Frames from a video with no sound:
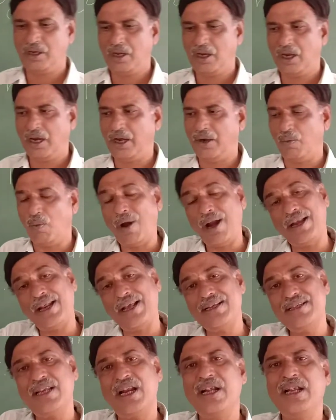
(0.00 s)
And what
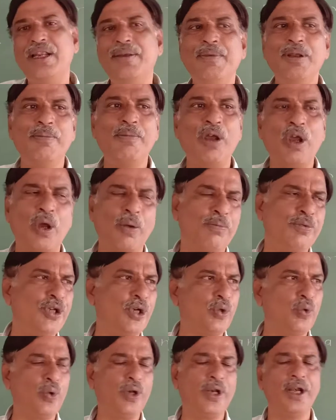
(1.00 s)
exactly mean by
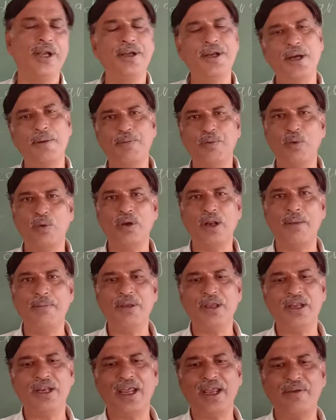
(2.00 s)
object-oriented
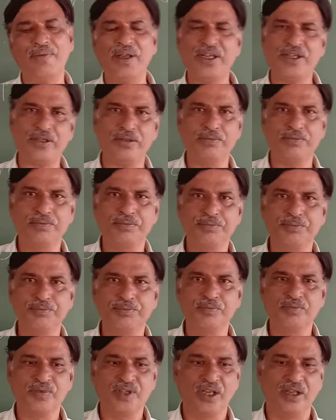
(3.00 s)
programming language?
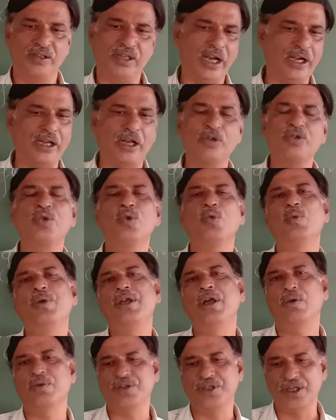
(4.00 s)
That also we
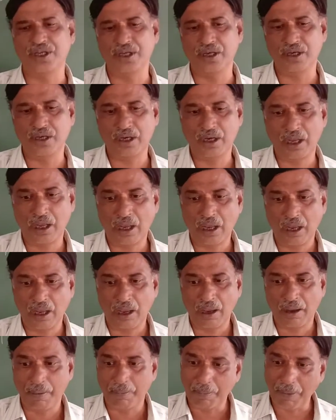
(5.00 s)
have seen
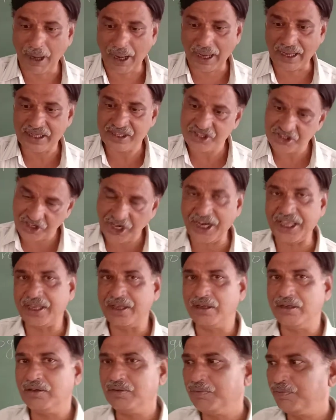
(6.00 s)
by
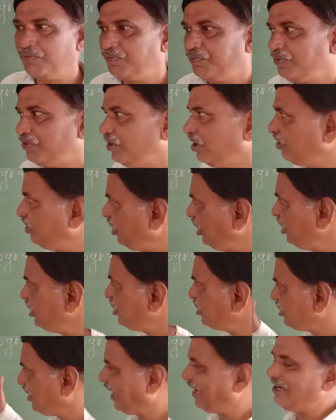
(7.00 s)
studying the three
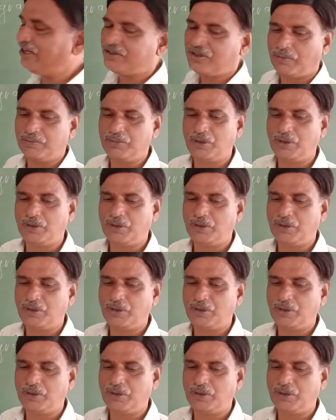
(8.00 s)
styles of the